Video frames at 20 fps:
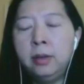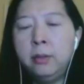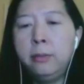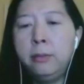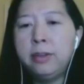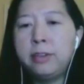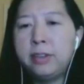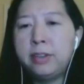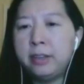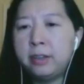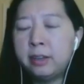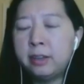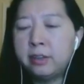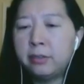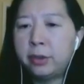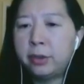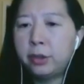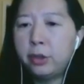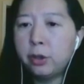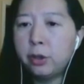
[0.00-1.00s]
With it, the
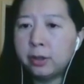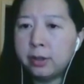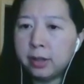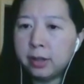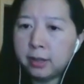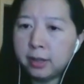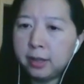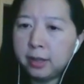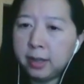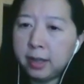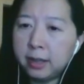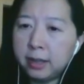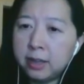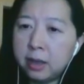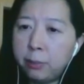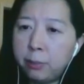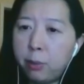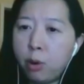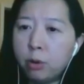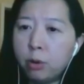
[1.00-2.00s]
virtual assistant can
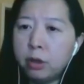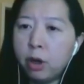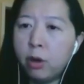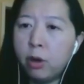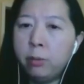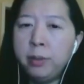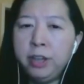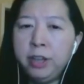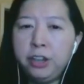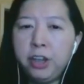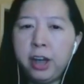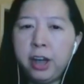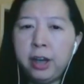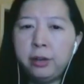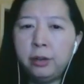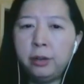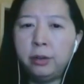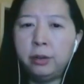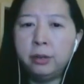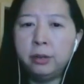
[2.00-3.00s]
support
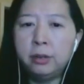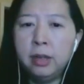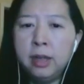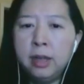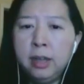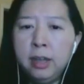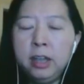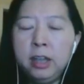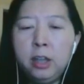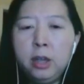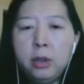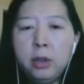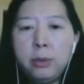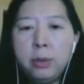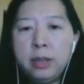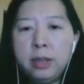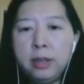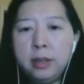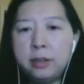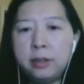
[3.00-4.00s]
omni-channels
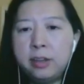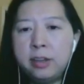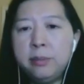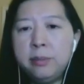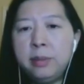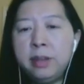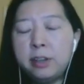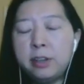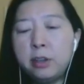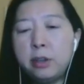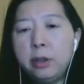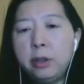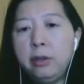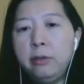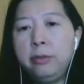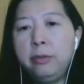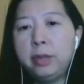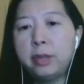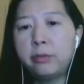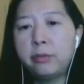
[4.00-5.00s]
integrated
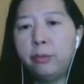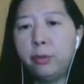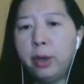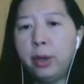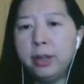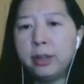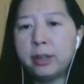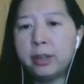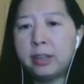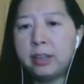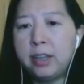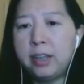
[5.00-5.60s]
seamlessly with voice,